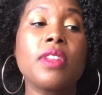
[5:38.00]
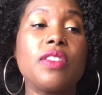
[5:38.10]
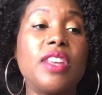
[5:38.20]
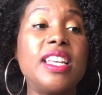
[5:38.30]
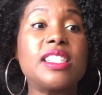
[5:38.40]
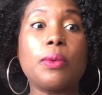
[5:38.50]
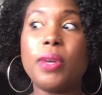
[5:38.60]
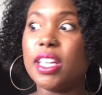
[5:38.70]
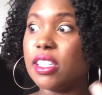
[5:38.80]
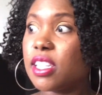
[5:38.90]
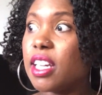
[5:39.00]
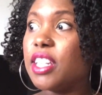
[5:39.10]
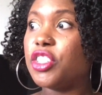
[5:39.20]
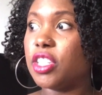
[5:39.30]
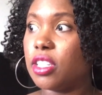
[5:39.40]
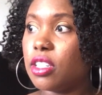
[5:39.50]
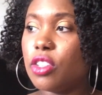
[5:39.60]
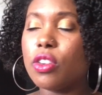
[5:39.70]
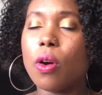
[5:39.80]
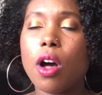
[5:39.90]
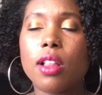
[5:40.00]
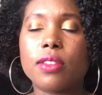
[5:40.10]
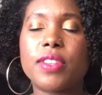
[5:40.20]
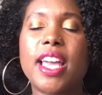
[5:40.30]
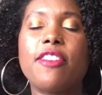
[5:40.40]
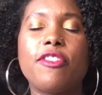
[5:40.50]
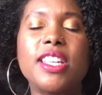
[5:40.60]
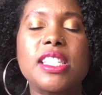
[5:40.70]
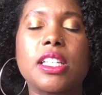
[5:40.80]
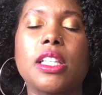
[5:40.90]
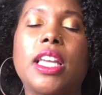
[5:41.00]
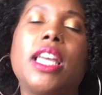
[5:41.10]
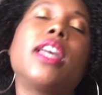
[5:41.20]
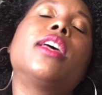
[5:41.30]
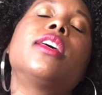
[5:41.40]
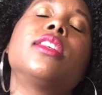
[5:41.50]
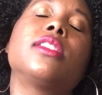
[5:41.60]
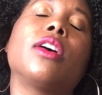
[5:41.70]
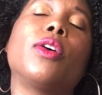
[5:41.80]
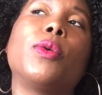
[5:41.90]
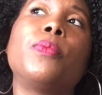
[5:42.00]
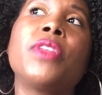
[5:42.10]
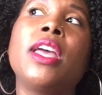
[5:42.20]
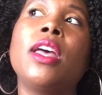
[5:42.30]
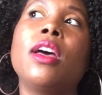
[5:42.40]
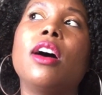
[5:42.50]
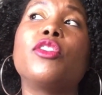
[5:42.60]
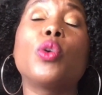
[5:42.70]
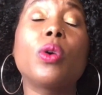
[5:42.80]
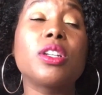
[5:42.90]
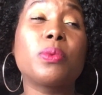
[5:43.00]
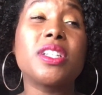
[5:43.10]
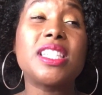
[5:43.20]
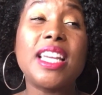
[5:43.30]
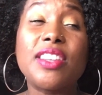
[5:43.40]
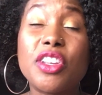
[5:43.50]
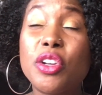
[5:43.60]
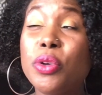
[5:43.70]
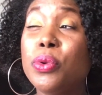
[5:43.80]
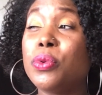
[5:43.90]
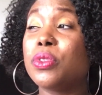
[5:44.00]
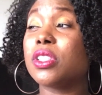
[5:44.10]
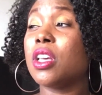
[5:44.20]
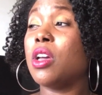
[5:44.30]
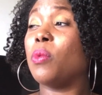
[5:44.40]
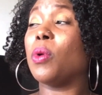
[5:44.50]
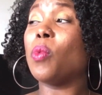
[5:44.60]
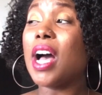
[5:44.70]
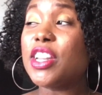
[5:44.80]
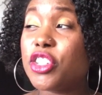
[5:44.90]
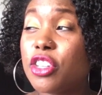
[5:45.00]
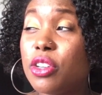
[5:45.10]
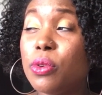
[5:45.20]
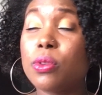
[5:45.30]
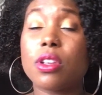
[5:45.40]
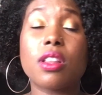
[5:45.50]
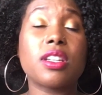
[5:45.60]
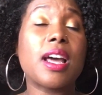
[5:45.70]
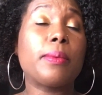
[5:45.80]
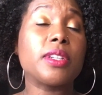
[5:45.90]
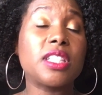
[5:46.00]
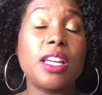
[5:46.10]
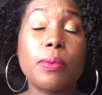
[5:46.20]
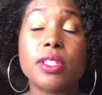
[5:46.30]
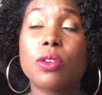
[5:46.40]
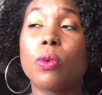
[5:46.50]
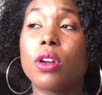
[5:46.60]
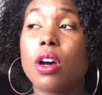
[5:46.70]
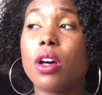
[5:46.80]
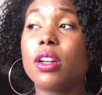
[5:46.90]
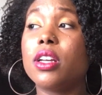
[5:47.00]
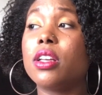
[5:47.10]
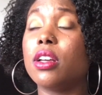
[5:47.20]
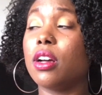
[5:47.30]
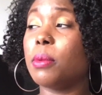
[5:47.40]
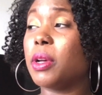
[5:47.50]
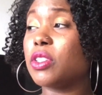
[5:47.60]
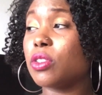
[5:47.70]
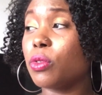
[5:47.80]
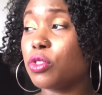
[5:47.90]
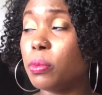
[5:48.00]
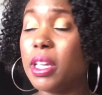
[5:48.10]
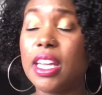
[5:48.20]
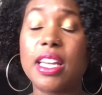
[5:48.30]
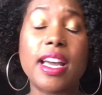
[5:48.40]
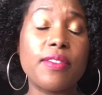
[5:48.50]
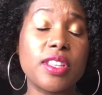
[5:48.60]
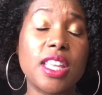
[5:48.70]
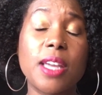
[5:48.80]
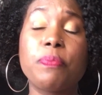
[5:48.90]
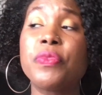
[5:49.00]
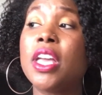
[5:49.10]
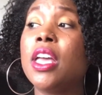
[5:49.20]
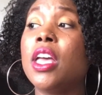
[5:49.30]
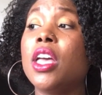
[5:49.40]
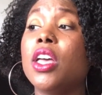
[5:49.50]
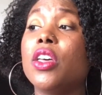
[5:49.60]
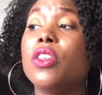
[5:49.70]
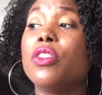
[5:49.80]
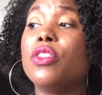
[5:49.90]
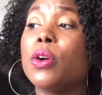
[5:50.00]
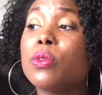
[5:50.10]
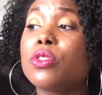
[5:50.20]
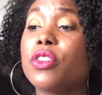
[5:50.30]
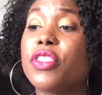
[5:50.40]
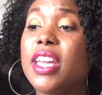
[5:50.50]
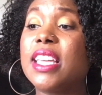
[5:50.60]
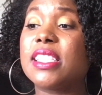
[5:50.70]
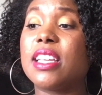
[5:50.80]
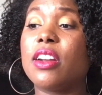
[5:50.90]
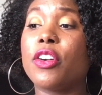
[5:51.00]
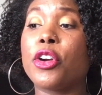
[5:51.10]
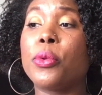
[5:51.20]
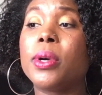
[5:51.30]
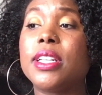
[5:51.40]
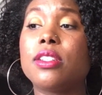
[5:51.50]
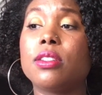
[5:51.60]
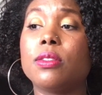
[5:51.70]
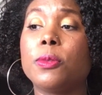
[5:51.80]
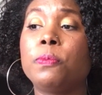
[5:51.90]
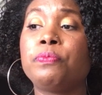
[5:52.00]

things that we can touch, and all of that physically. So of course we're seeing the news, we're watching the news all the time, we're seeing what's going on social media, everything. Those are things that are going to